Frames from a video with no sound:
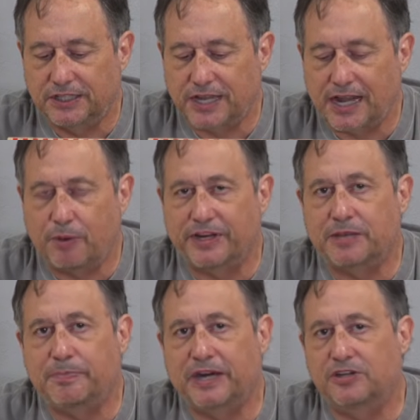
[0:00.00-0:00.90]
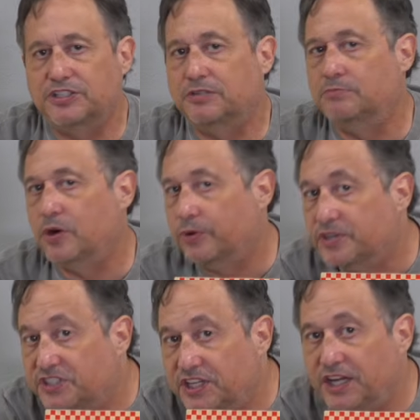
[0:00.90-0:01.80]
it compares to Motor
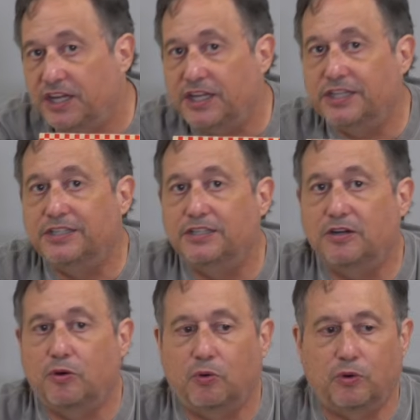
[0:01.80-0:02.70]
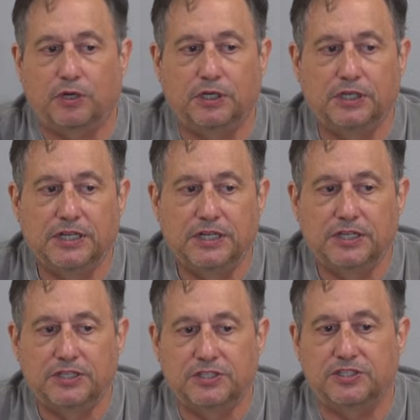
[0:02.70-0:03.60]
City or
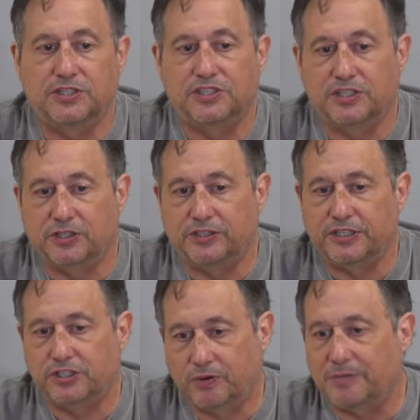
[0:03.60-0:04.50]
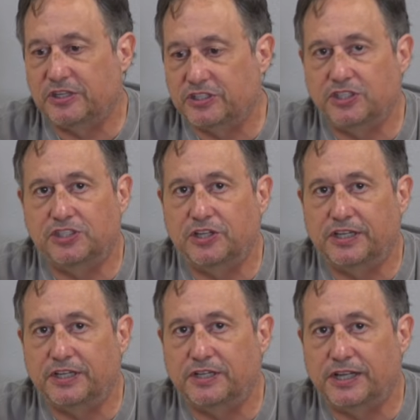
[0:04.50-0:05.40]
Screaming
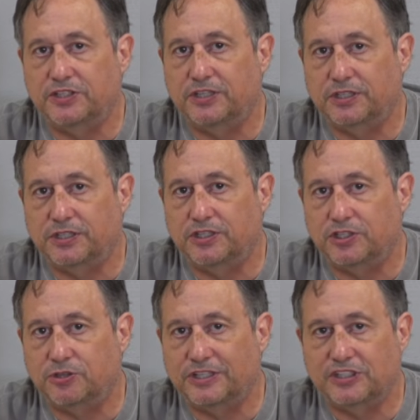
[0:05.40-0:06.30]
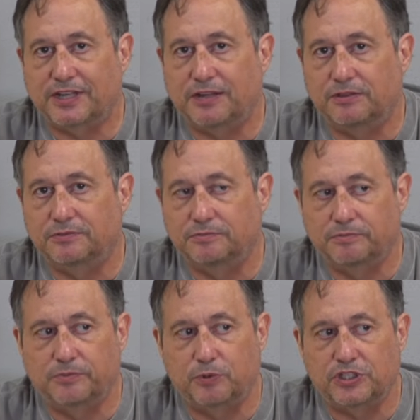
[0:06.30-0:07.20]
Sicilian has a Detroit style,
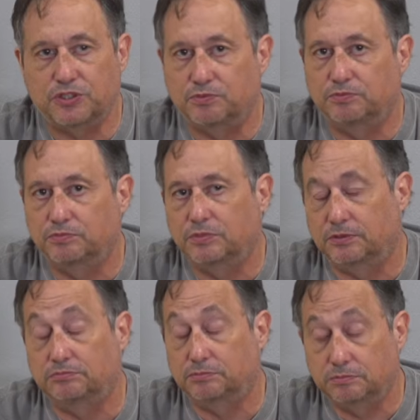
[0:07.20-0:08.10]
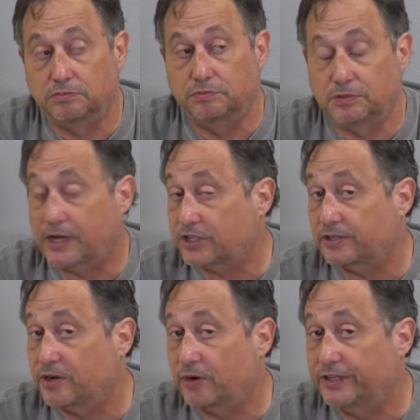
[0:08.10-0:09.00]
which is actually
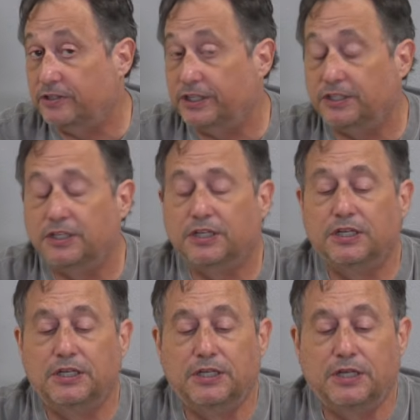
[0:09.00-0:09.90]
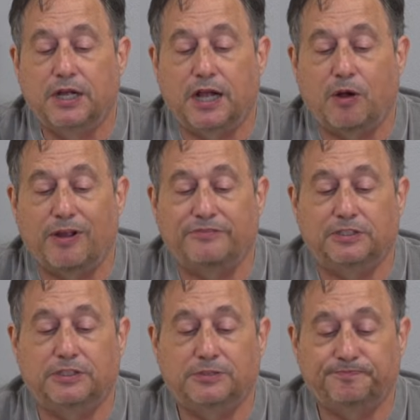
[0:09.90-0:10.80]
quite good.
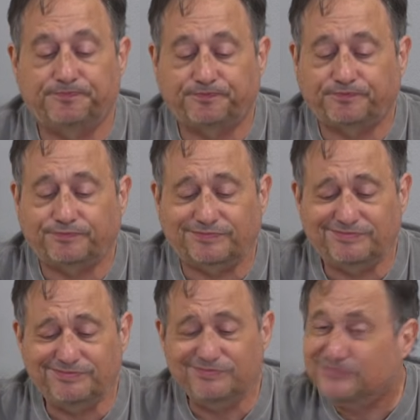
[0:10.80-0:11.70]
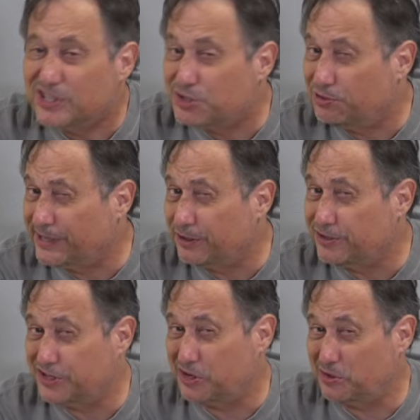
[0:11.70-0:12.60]
However, Trader
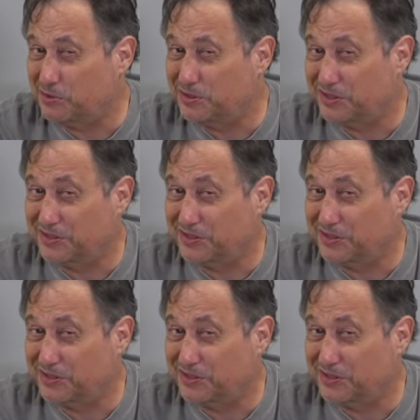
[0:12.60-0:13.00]
Joe's,